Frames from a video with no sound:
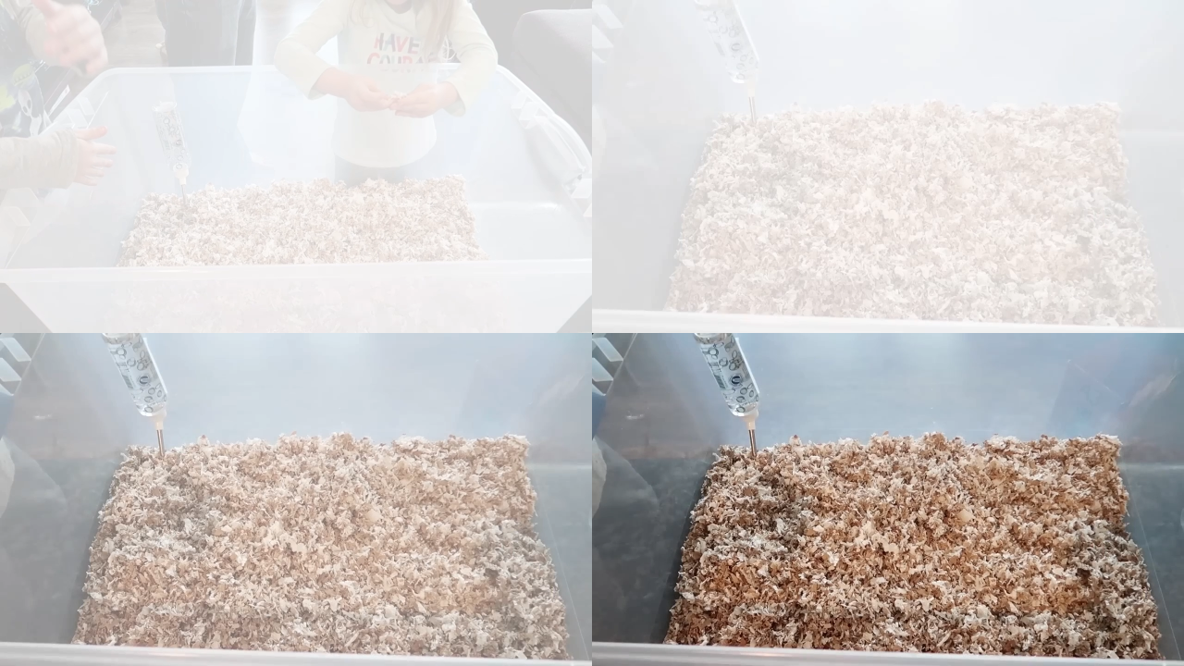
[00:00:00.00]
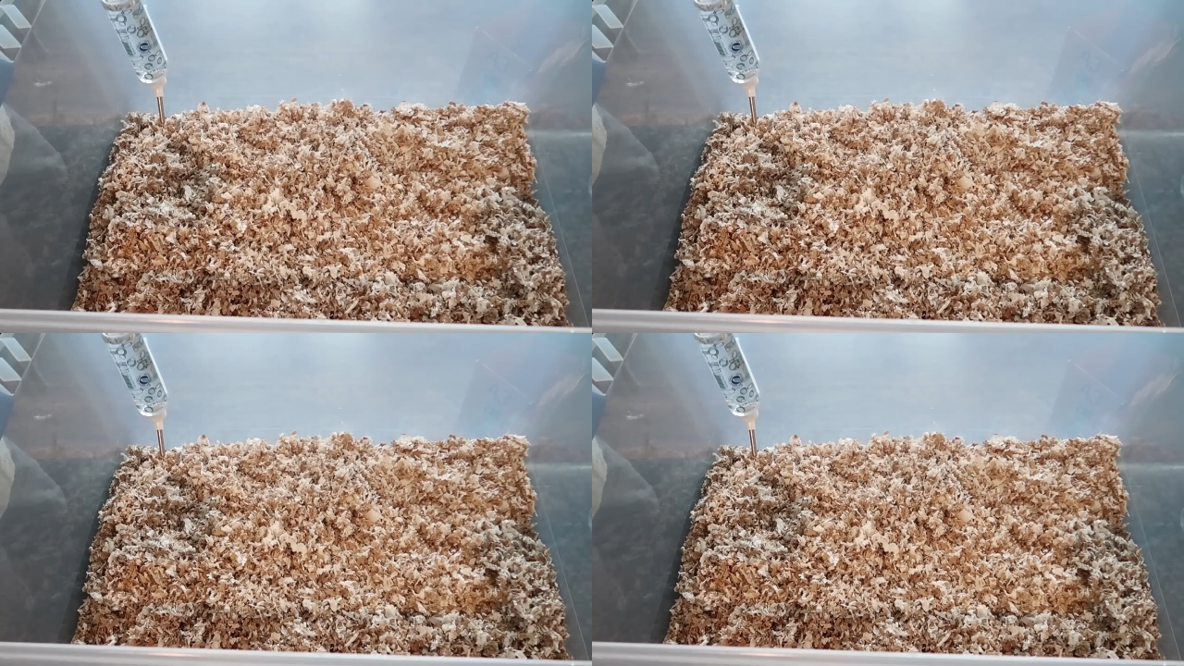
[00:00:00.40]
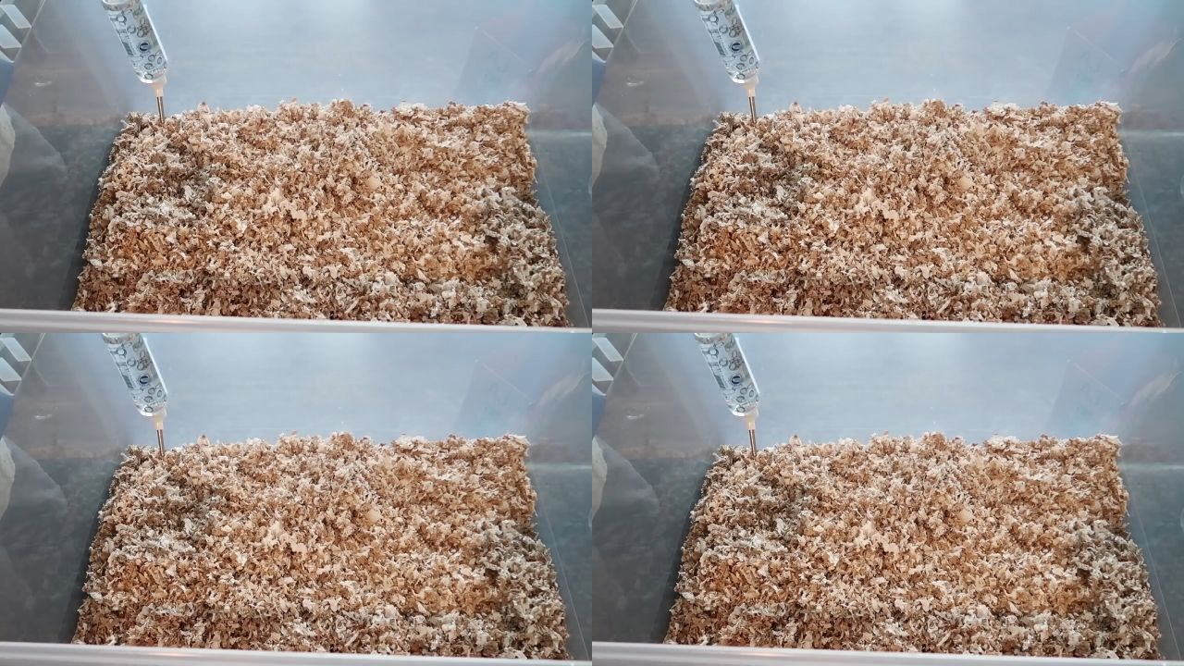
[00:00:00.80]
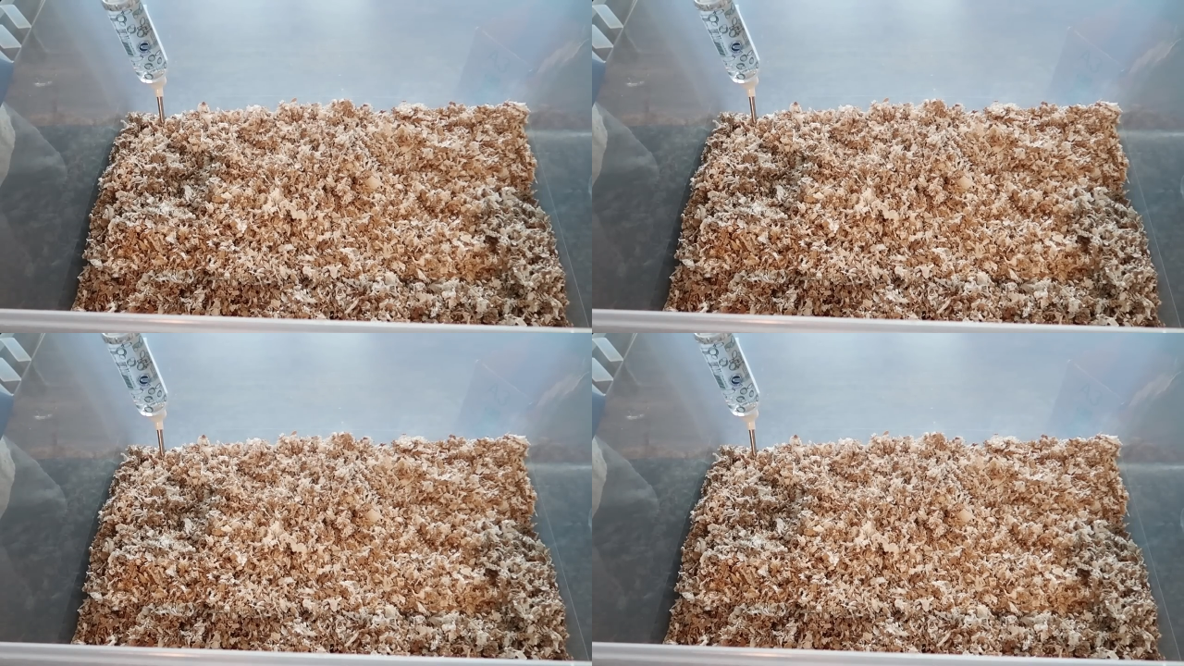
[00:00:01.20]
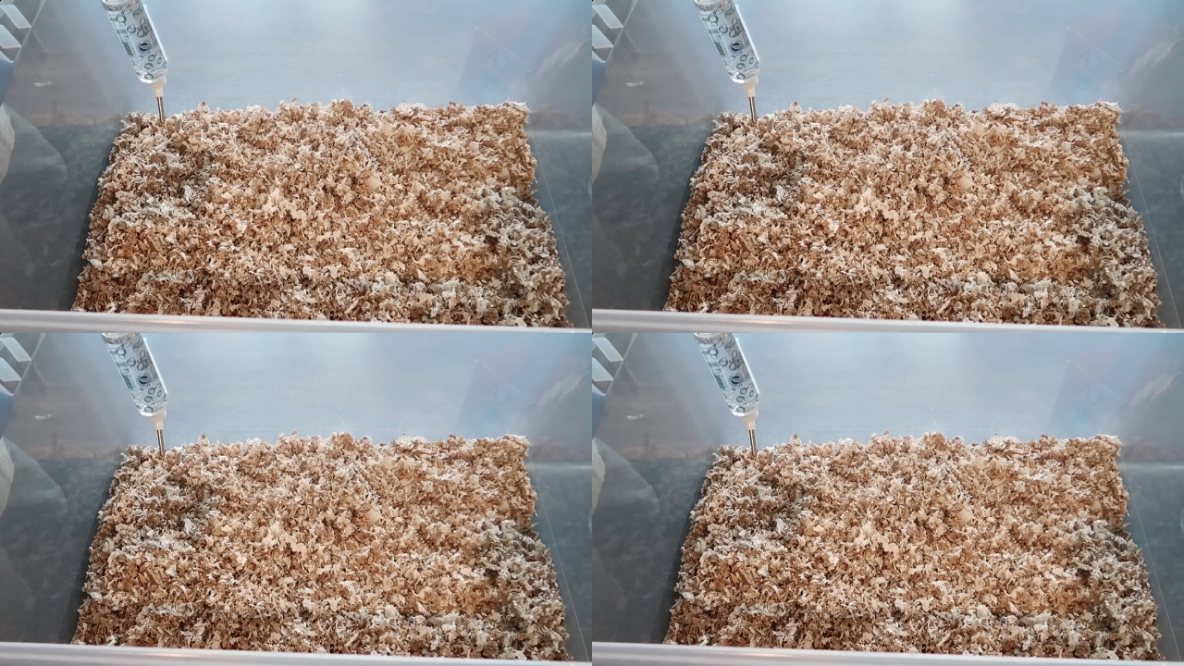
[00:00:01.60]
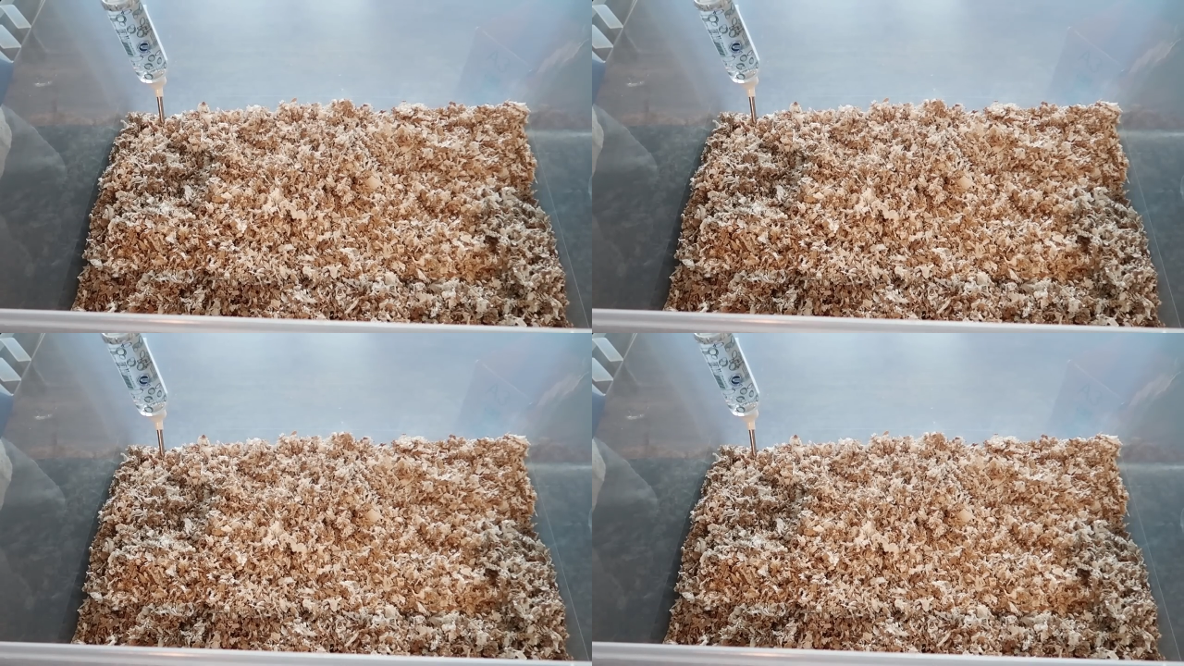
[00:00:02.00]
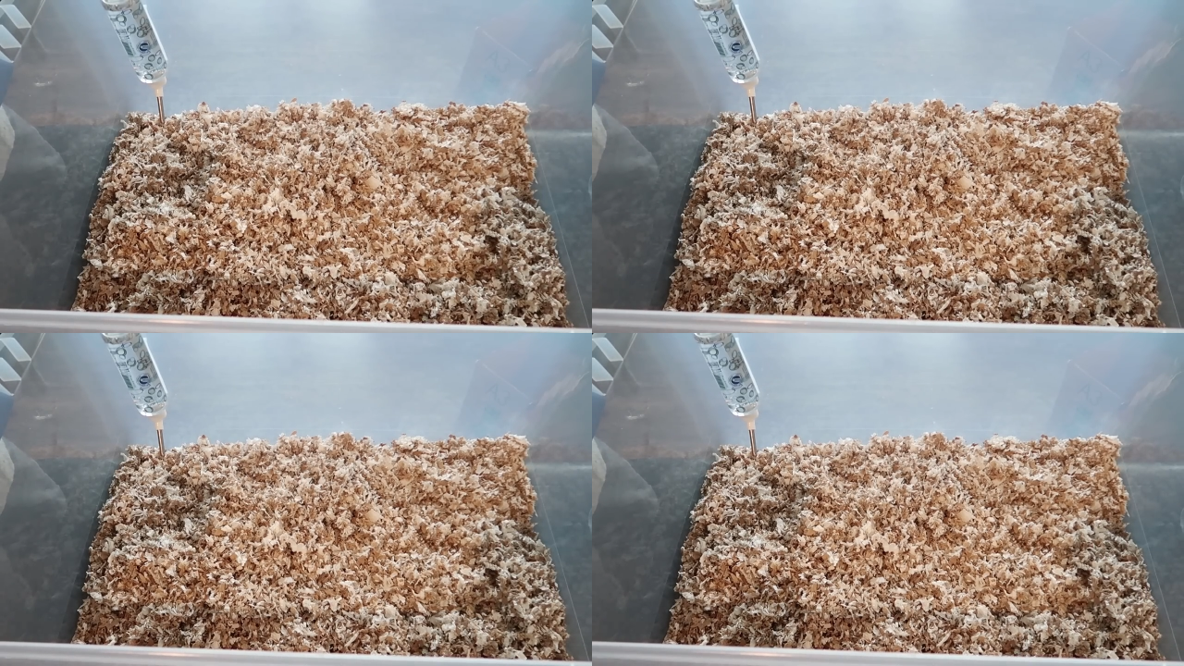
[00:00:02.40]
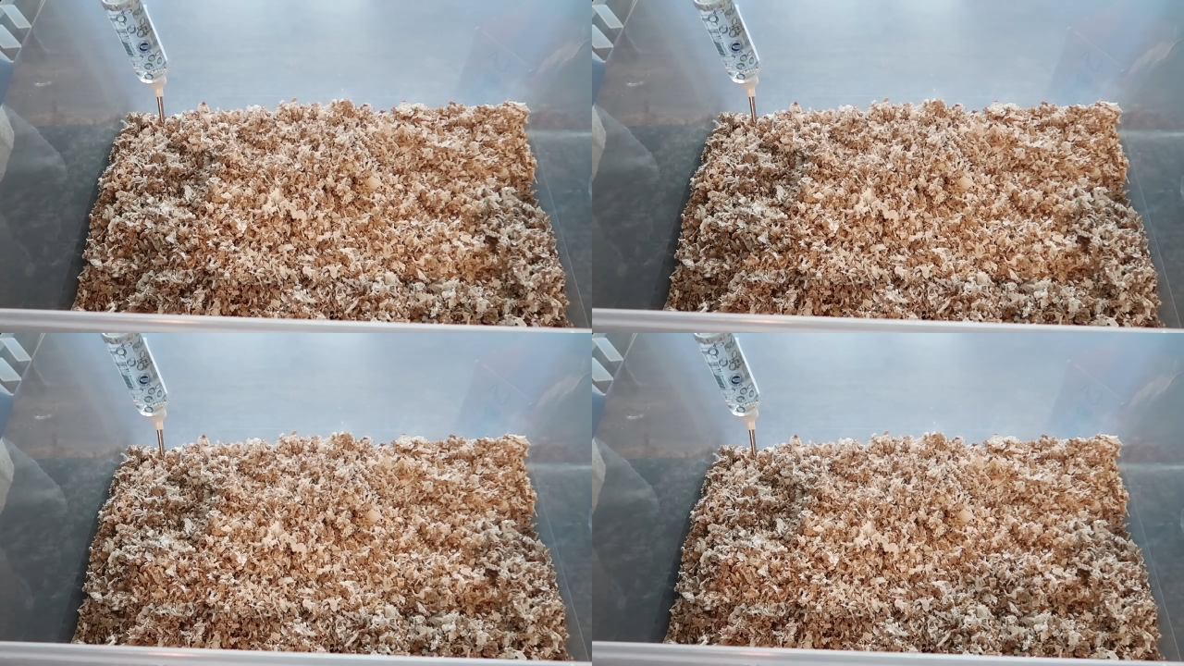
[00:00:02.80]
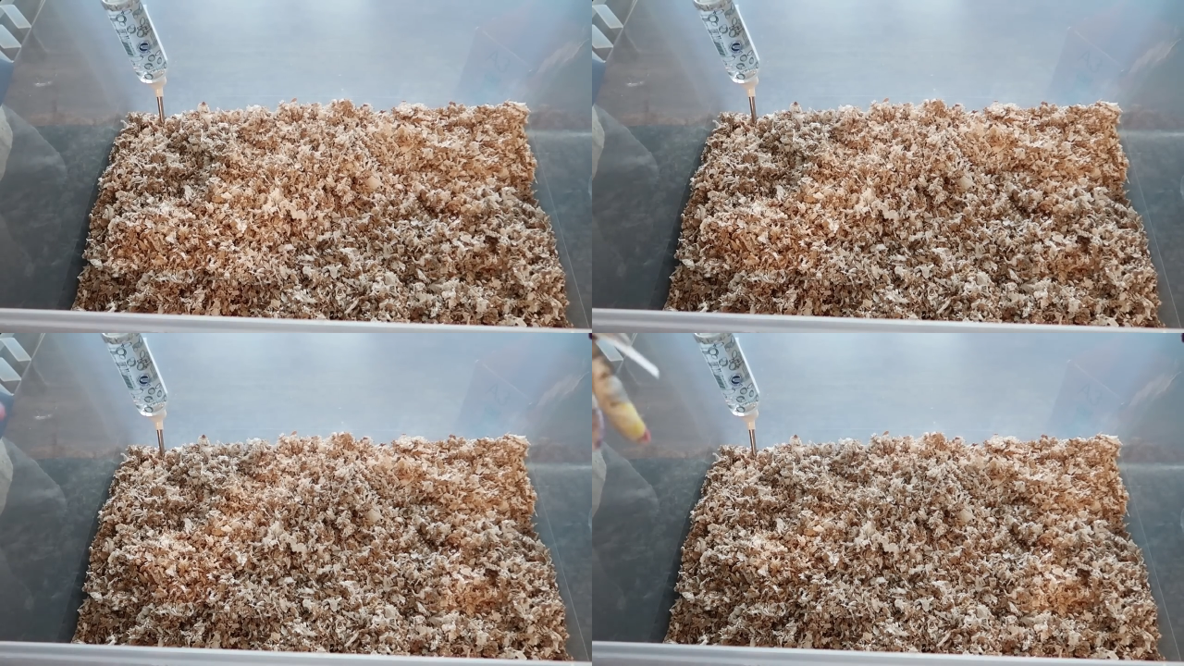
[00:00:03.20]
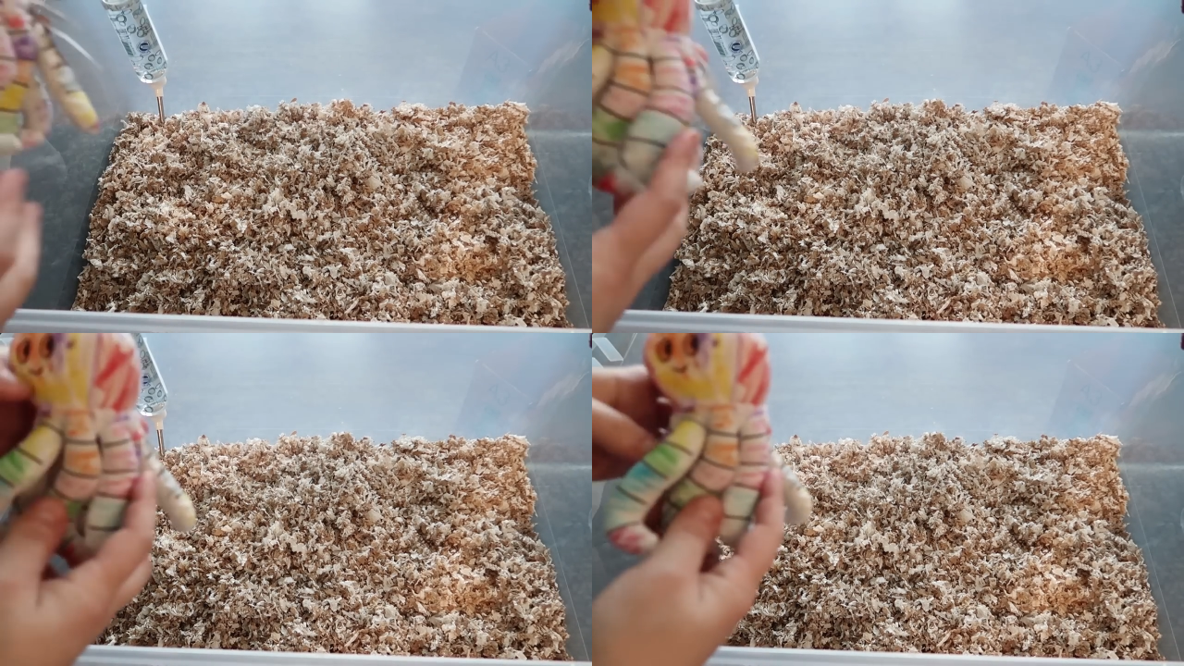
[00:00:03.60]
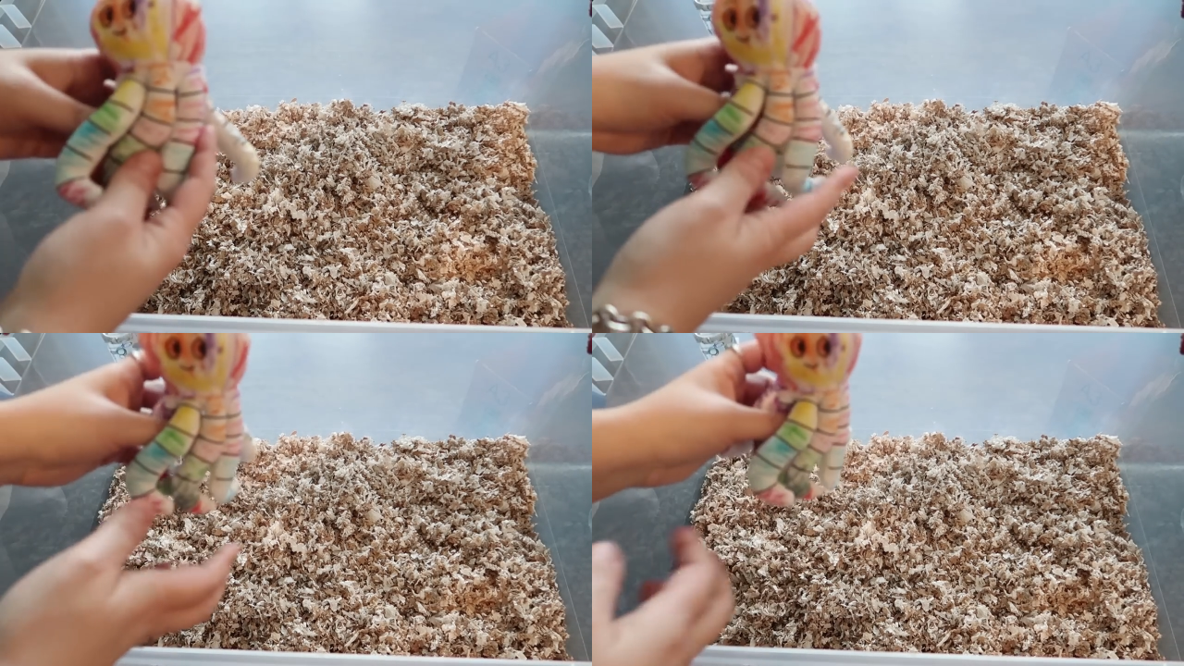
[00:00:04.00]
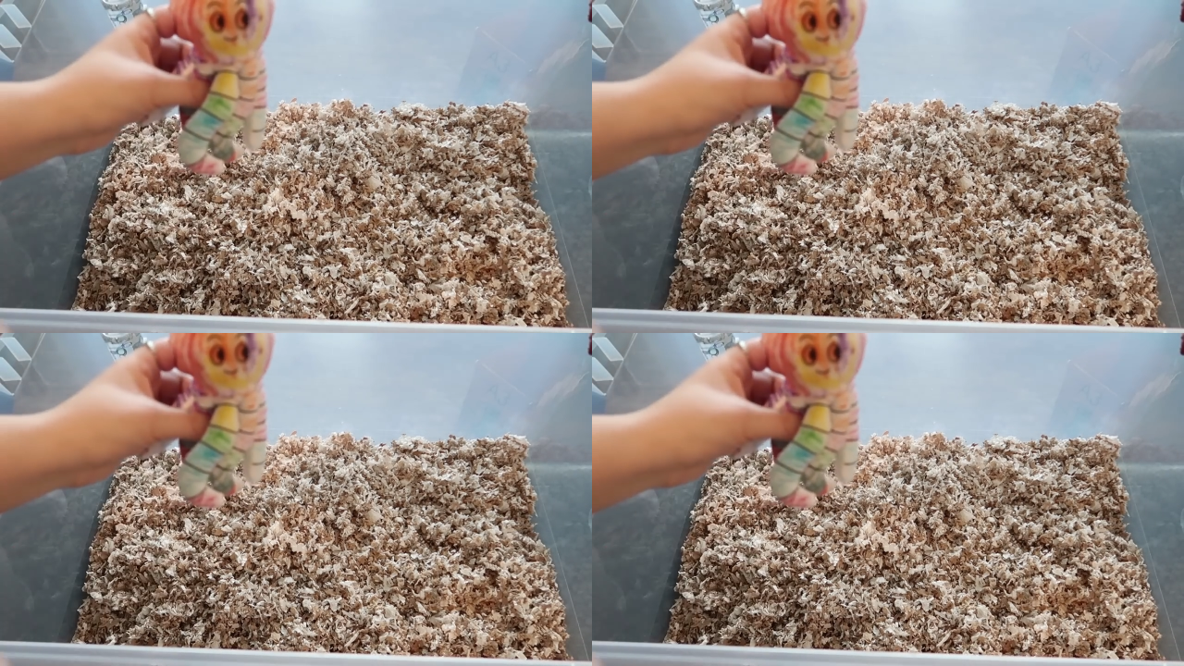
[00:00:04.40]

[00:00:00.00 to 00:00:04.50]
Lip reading: Nobody's mouth can be seen.